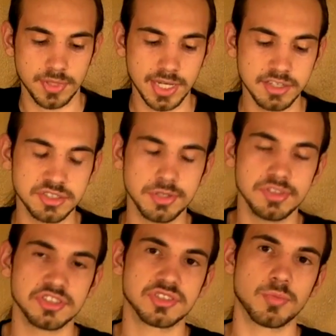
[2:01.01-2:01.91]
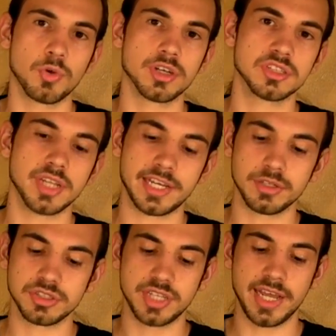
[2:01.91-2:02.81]
The NS2 system works like your
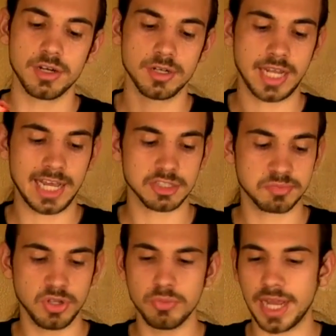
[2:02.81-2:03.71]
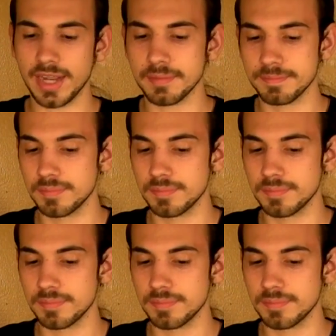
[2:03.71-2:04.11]
standard gas blowback.